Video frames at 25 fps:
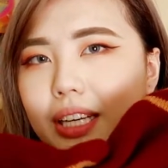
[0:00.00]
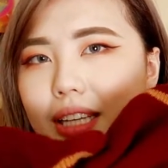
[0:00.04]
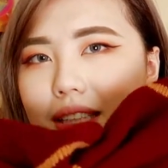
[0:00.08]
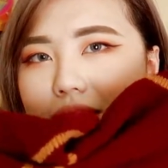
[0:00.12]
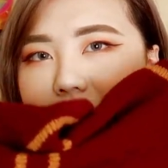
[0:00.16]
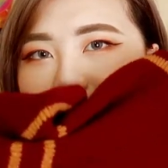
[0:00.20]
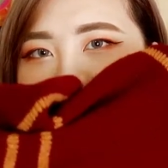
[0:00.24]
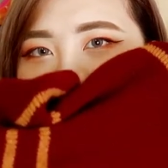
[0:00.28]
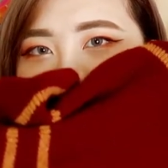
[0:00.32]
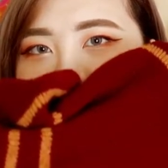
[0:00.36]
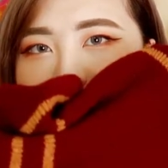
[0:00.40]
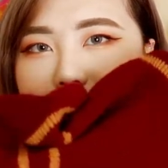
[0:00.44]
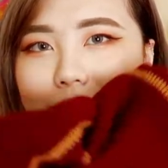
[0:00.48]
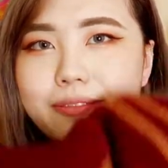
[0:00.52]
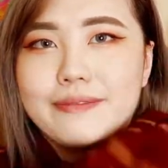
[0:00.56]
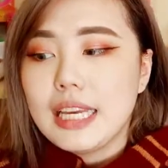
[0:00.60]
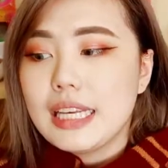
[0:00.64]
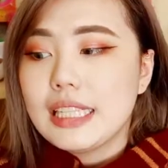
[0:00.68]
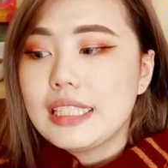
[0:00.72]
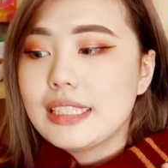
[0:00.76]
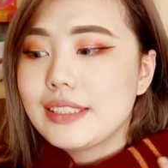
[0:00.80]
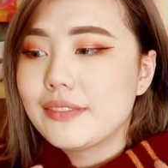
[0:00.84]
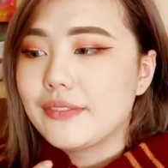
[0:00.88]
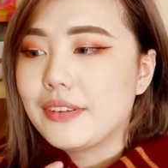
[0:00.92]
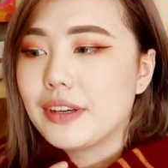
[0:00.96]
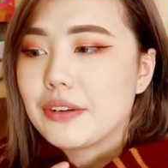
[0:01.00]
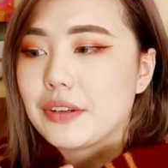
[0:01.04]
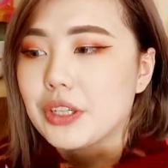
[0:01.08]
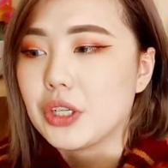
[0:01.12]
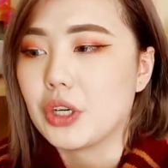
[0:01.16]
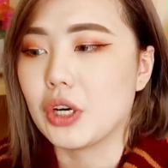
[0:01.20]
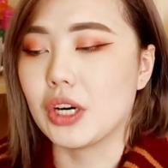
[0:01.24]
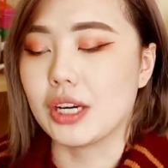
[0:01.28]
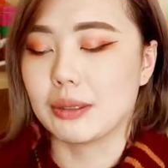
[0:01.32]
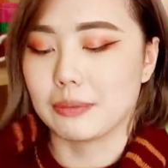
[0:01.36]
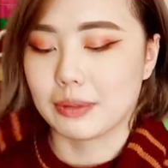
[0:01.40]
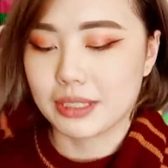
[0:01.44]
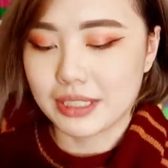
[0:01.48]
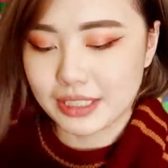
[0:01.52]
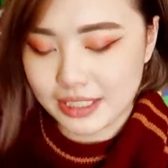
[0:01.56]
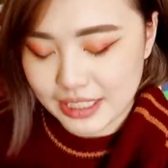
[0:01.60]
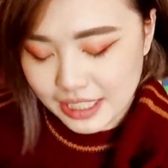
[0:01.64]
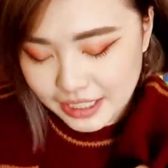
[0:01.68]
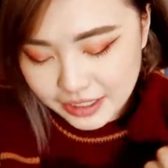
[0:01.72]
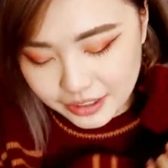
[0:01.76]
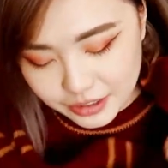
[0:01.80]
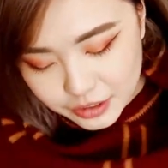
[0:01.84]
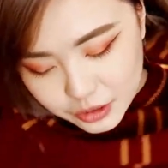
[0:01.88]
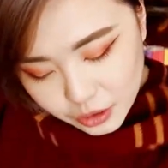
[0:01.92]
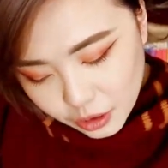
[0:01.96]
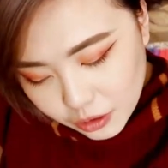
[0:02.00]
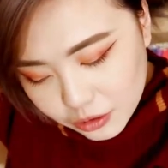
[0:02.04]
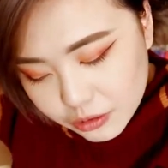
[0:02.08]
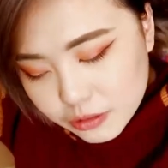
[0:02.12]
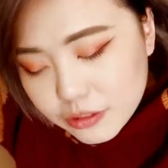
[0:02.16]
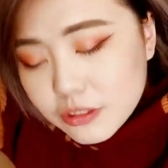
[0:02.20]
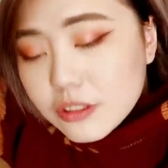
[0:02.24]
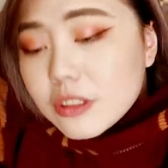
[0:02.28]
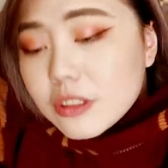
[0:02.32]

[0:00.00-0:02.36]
guess. It's very hot, I'm gonna take this off.